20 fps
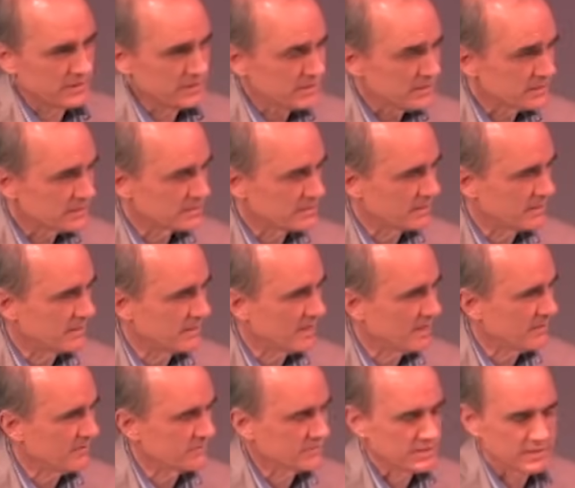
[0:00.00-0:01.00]
going to start
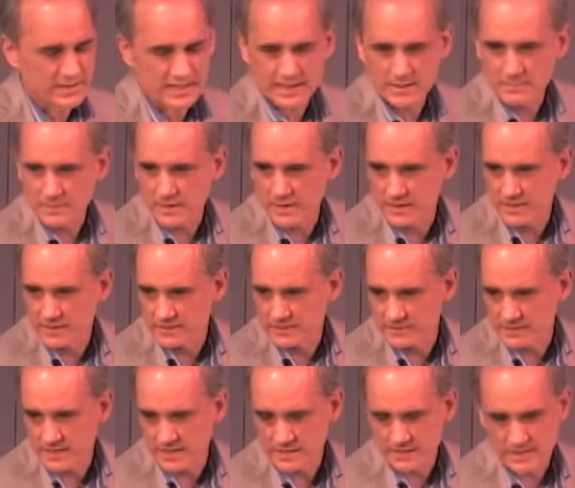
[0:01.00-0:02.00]
off today by
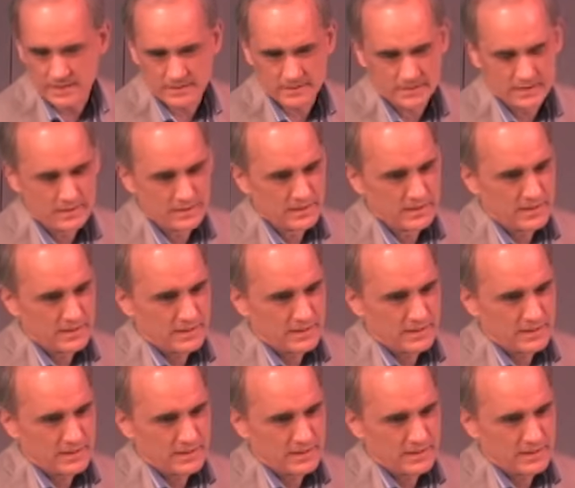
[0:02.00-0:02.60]
saying that